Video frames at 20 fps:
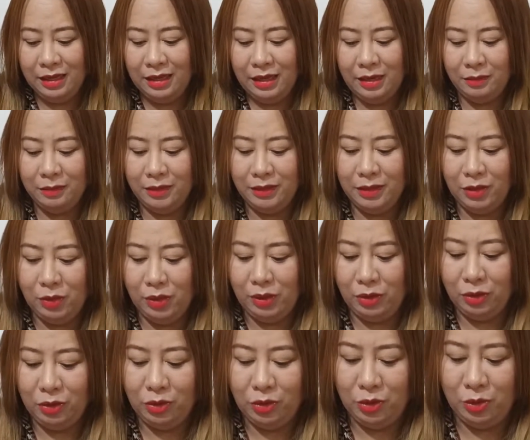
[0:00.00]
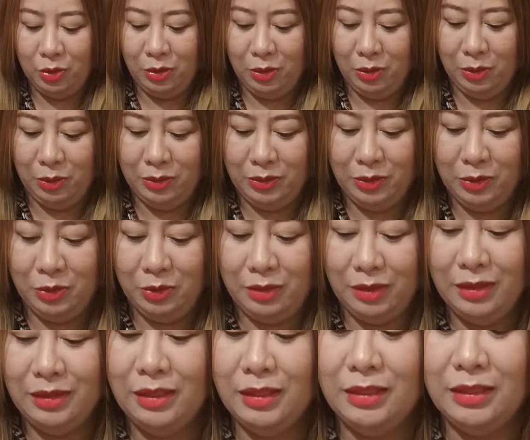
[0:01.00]
I'm just going to show you. So
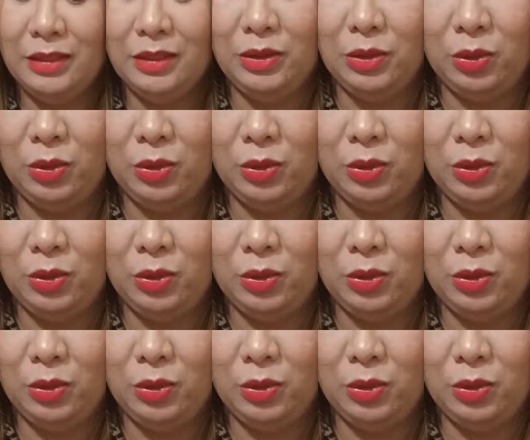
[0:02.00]
this is